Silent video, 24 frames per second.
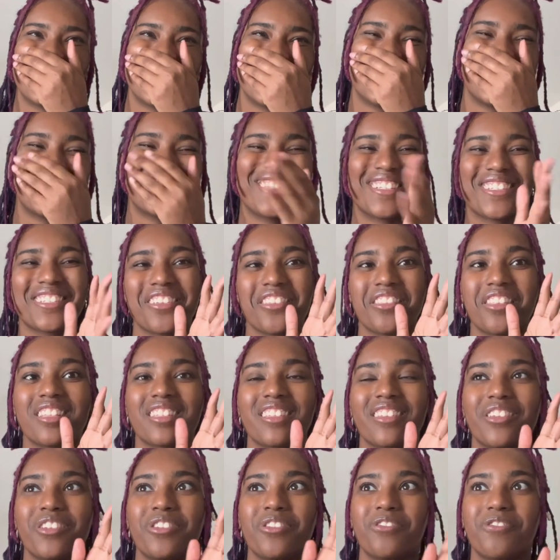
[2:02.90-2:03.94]
there's also this
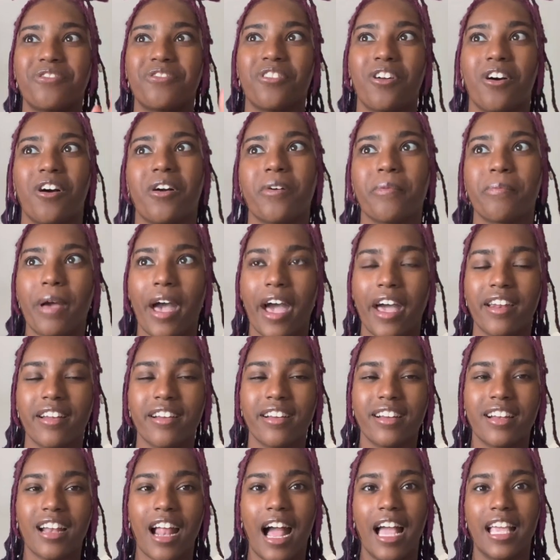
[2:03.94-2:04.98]
little frog
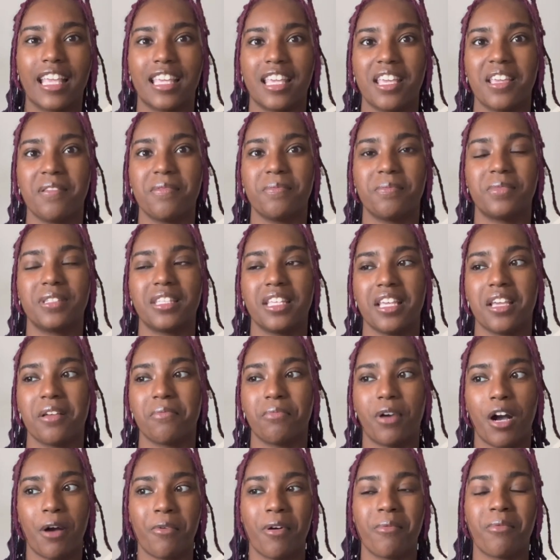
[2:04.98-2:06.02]
pattern I keep seeing
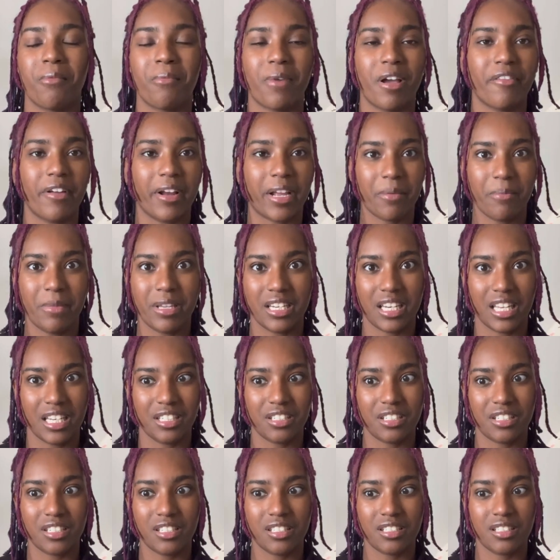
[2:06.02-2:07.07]
pop up on my
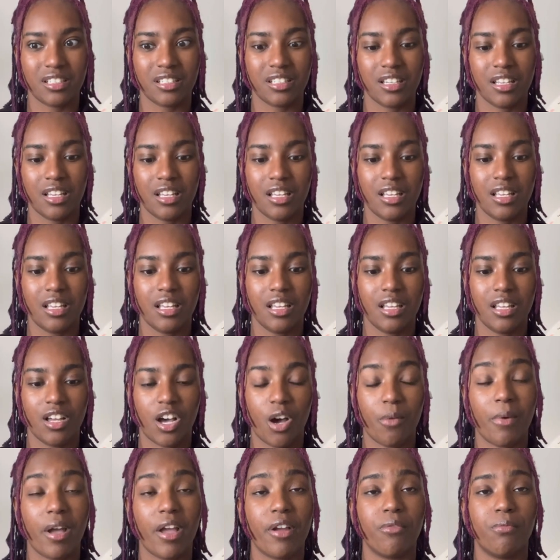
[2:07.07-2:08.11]
recommendation
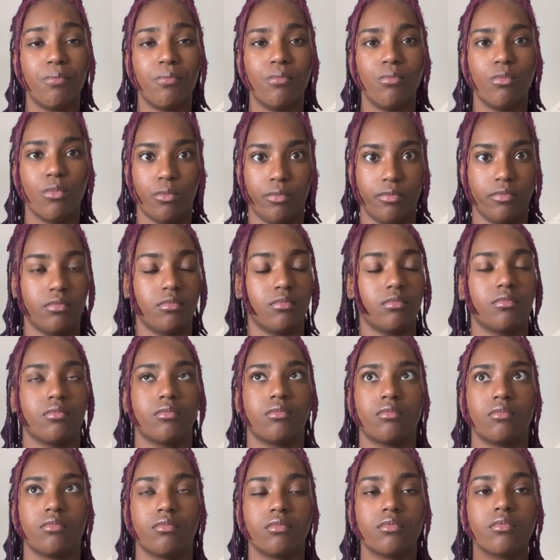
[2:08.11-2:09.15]
on my
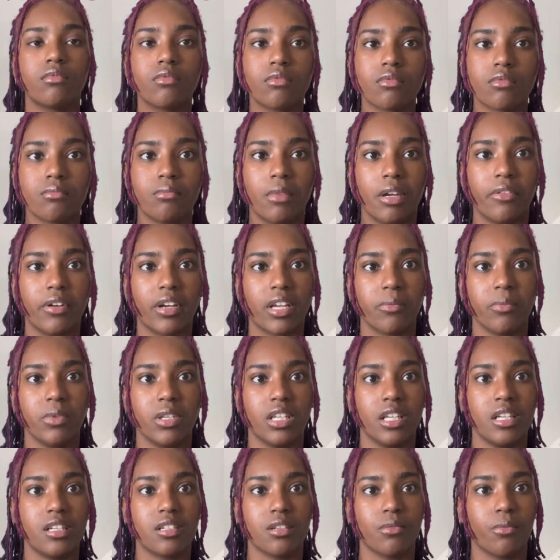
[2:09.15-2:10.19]
my
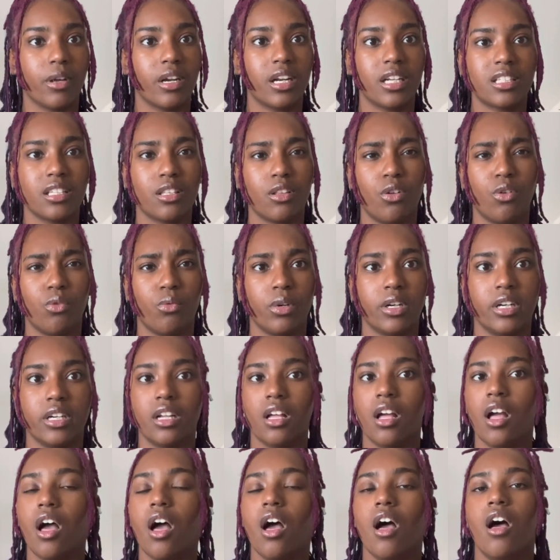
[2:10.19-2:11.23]
recommendation. Why did I say the whole word?
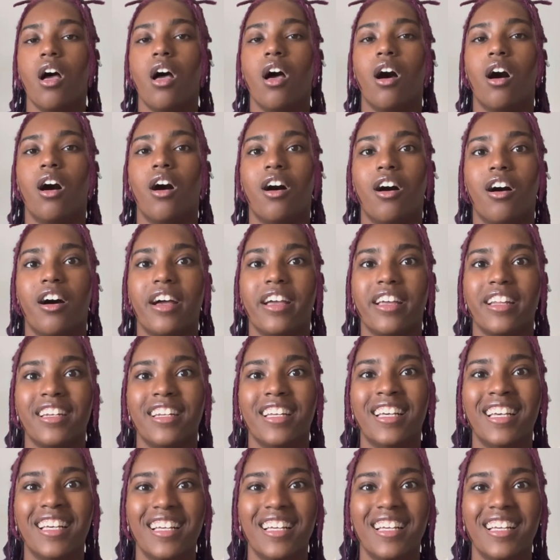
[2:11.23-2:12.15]
On